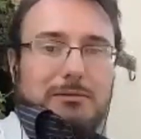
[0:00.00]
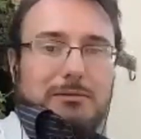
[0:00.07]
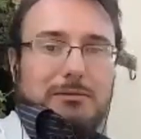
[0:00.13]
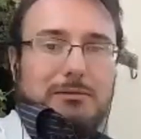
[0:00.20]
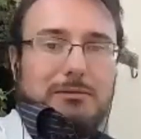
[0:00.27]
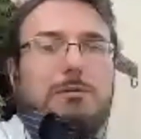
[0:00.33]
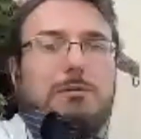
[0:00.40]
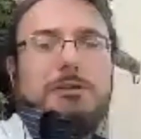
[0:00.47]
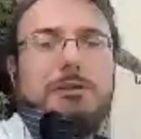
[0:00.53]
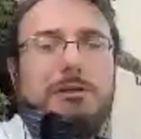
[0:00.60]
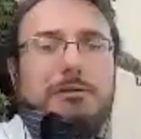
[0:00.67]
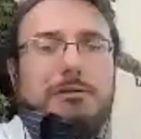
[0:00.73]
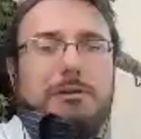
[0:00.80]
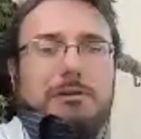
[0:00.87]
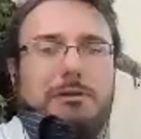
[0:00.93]
it, was not a
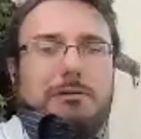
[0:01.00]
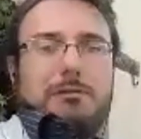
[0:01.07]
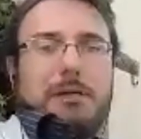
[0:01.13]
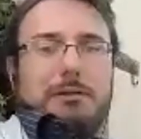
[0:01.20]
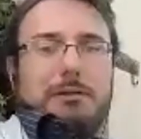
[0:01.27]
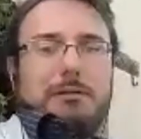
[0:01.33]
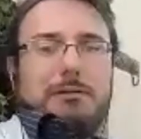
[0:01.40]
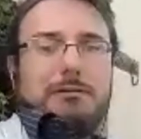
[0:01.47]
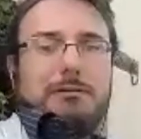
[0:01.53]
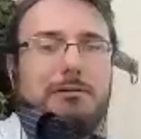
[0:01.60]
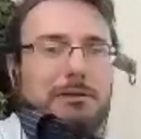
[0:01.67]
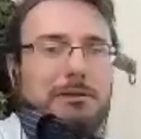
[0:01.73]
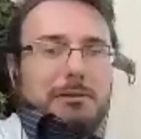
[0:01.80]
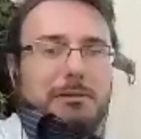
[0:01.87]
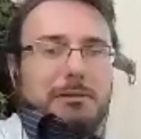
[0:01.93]
serious threat the
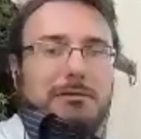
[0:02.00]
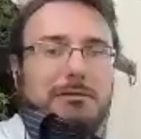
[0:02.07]
way it,